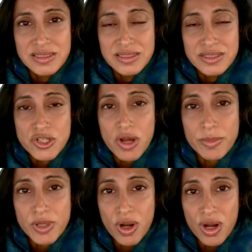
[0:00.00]
So
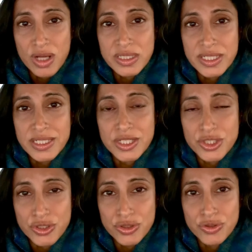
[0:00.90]
I'm calling
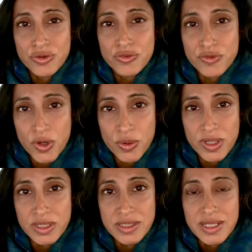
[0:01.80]
you
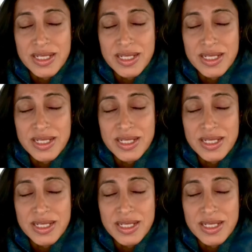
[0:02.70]
forward